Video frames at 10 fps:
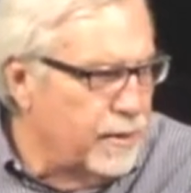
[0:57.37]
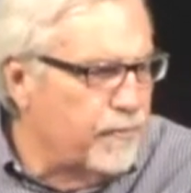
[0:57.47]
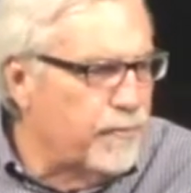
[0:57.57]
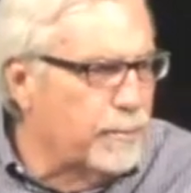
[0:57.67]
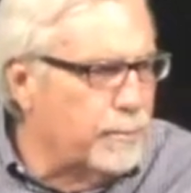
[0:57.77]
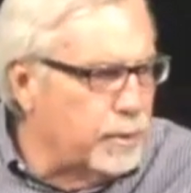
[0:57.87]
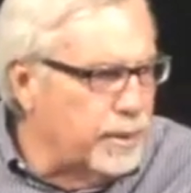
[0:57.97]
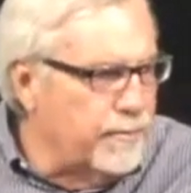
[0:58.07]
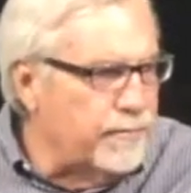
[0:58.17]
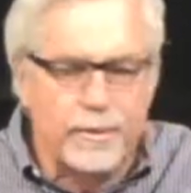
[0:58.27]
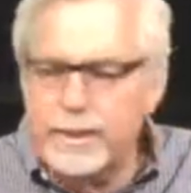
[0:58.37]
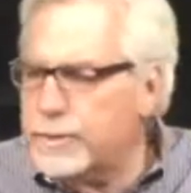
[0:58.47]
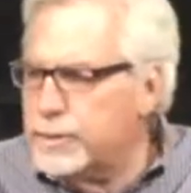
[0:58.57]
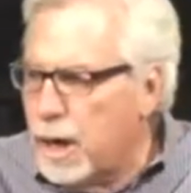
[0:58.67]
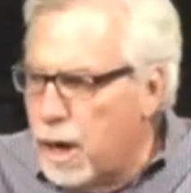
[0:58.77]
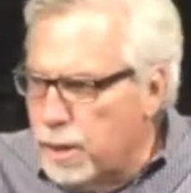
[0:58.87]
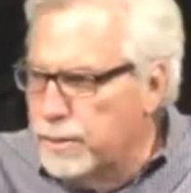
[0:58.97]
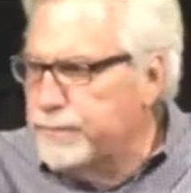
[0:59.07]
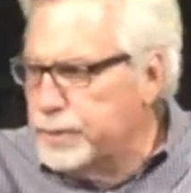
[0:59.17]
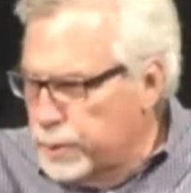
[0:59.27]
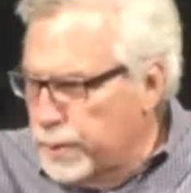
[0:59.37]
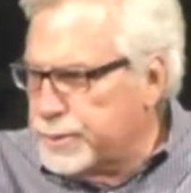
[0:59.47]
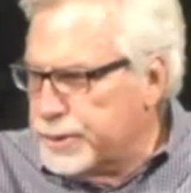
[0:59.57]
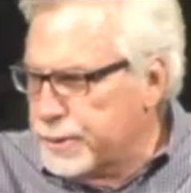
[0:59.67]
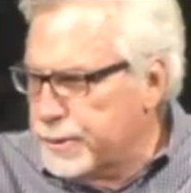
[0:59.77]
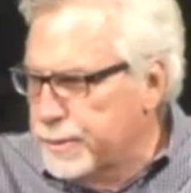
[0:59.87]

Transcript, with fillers: for a believer in all of Scripture.